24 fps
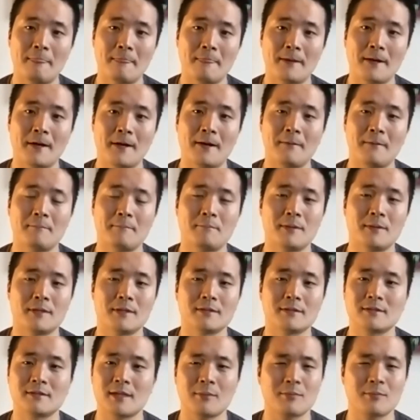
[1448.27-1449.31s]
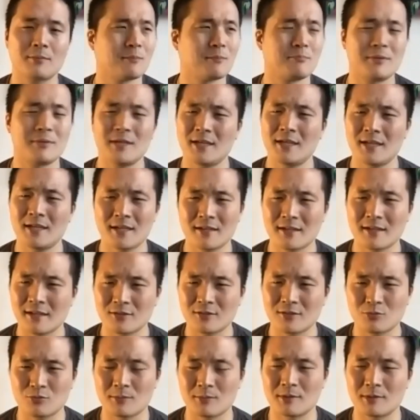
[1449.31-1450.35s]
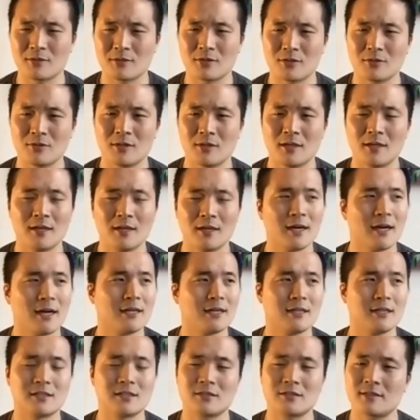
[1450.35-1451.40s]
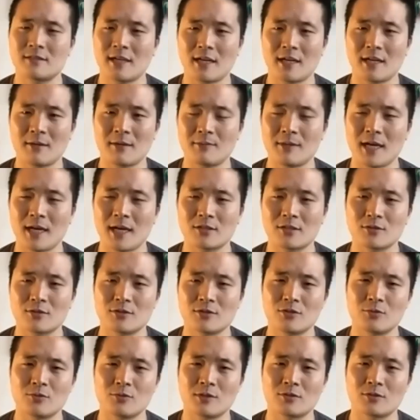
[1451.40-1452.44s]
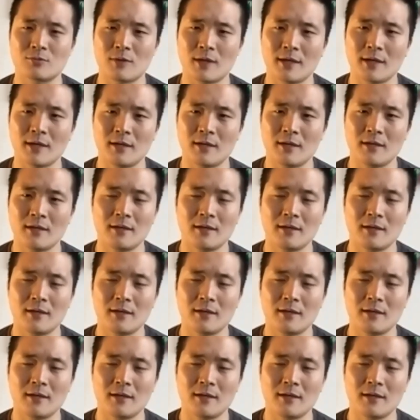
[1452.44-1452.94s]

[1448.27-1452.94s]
But stop competing against women too, and then just stand up naturally and do what's right.